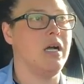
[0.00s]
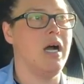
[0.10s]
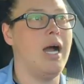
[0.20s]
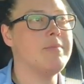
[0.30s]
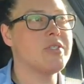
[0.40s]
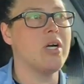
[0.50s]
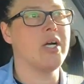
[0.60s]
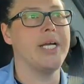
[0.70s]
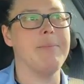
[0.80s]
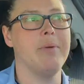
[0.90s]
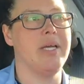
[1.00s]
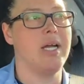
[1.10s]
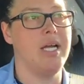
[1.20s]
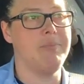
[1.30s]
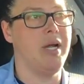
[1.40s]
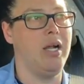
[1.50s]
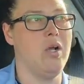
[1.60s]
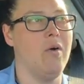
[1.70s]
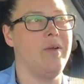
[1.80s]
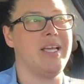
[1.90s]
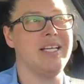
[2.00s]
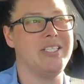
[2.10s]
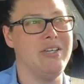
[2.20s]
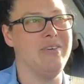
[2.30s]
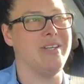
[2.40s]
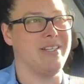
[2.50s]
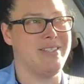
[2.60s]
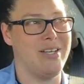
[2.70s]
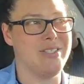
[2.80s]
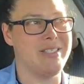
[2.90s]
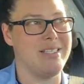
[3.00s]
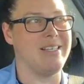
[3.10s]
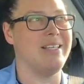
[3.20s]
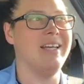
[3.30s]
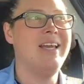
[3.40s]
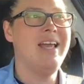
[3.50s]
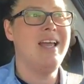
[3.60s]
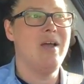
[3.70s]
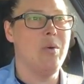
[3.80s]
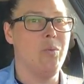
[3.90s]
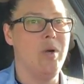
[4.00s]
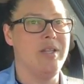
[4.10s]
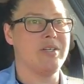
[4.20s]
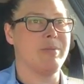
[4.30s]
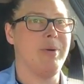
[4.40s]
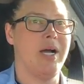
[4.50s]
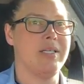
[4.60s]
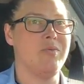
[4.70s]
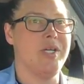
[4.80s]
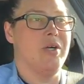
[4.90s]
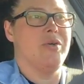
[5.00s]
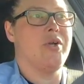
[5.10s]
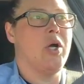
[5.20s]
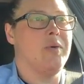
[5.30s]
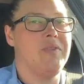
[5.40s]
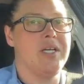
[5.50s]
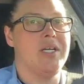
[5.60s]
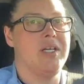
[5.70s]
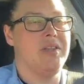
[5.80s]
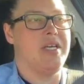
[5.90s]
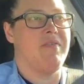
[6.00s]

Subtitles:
I'm sorry, but I'm not going into an assault scene when there's a we don't know if the